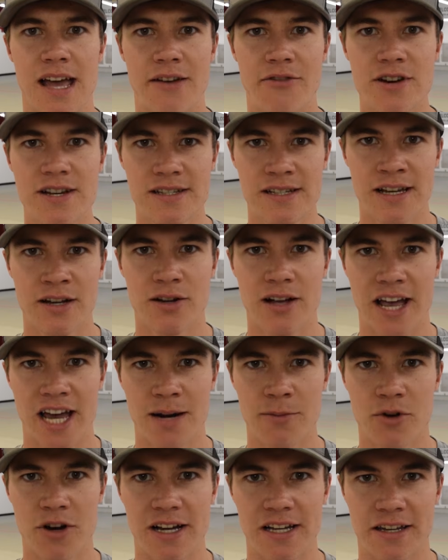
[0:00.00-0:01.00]
Every single
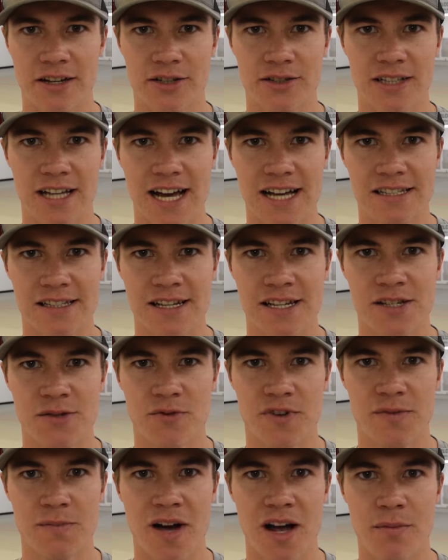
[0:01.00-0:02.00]
animal I killed last
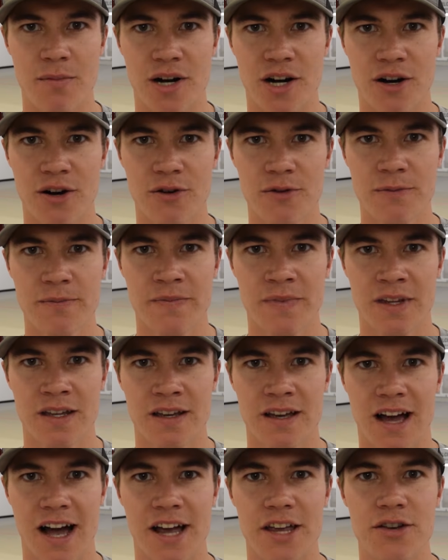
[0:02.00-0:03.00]
season with my bow,
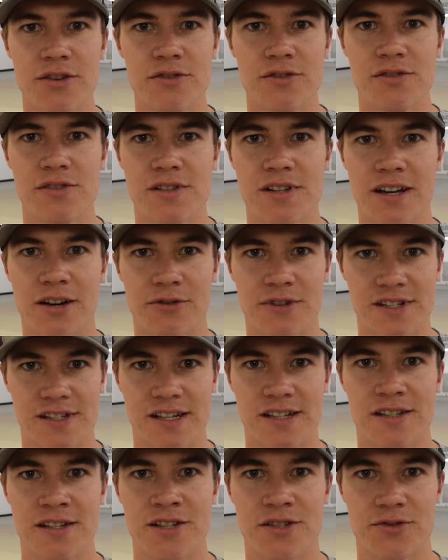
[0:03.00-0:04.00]
I used a
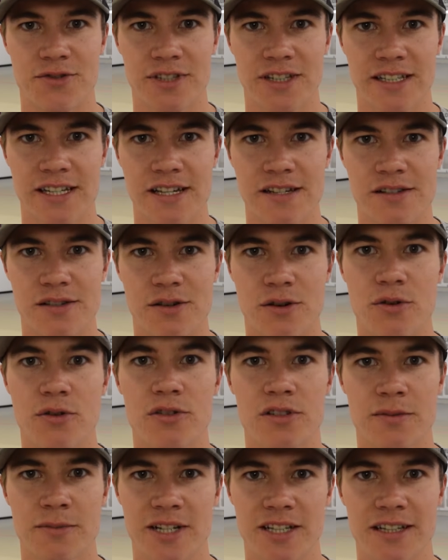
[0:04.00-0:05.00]
resistance release,
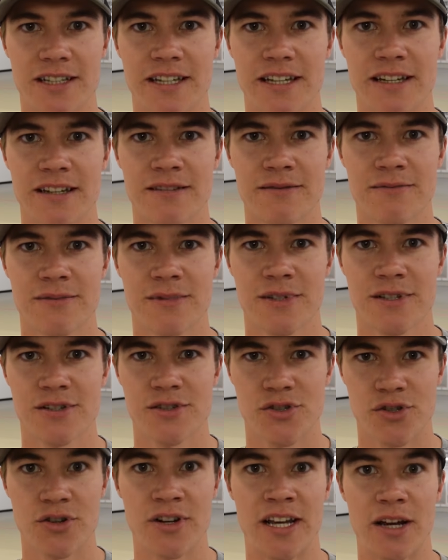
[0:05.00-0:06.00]
ultimately
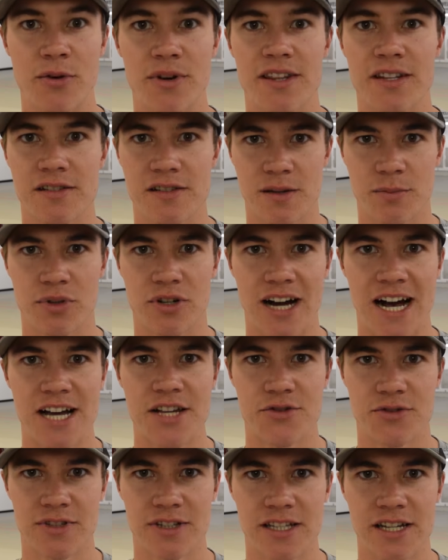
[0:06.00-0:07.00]
shooting it with a
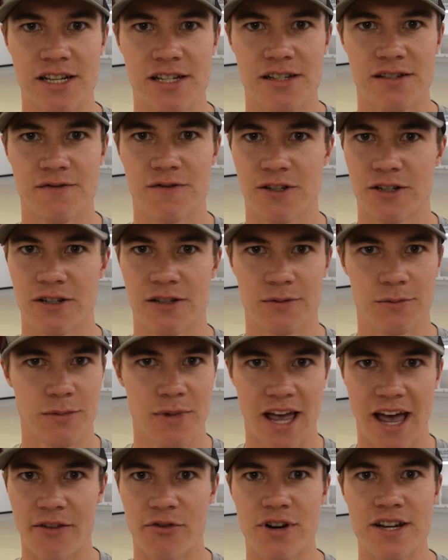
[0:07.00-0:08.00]
surprise release for
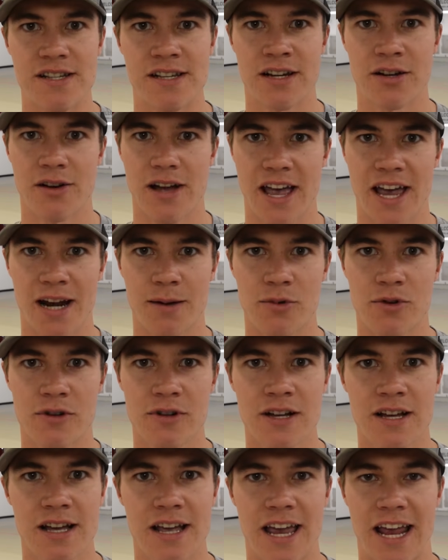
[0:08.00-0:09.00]
every single
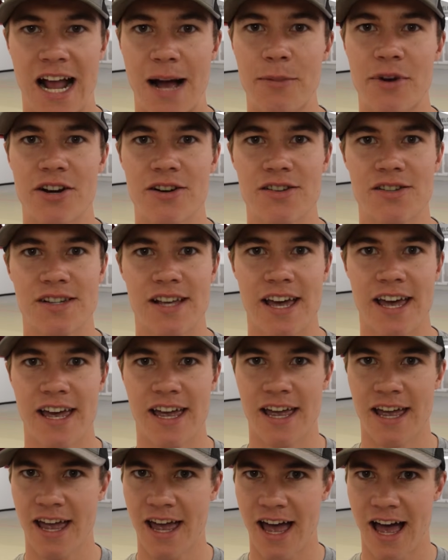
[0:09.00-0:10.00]
animal. And I'm here to
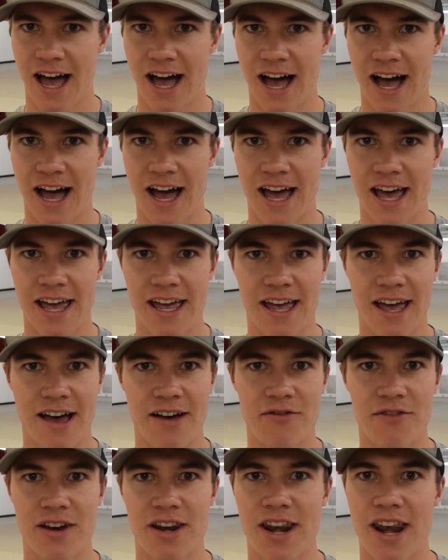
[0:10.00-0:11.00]
say, I
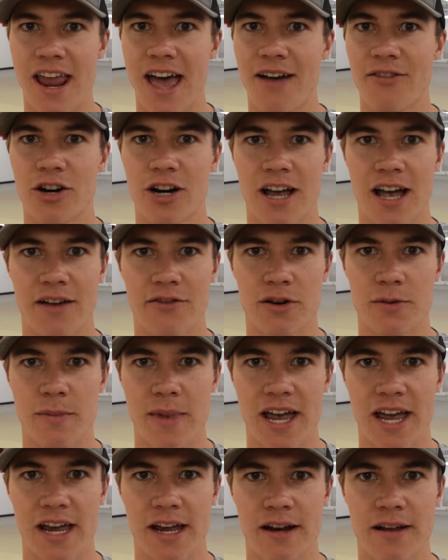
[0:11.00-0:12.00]
have never ever
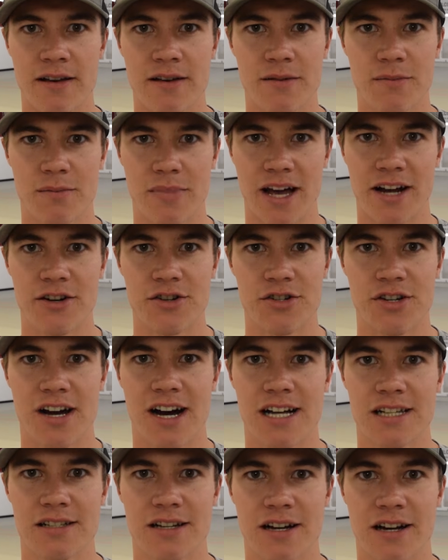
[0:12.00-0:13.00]
made better
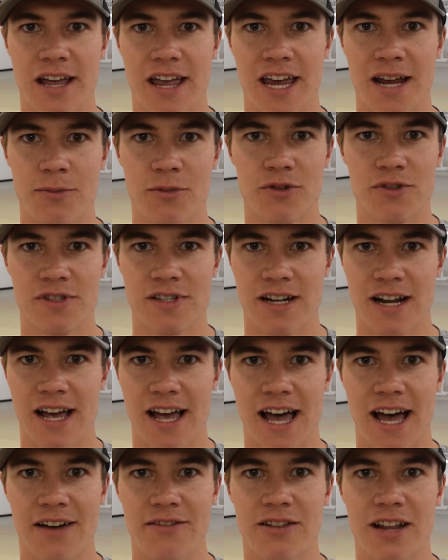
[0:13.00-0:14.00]
shots on animals than I
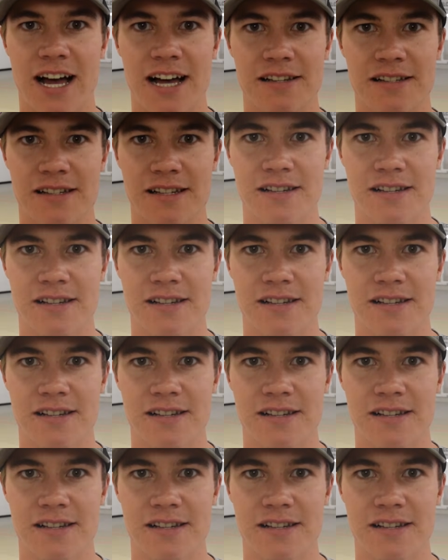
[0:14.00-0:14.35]
have last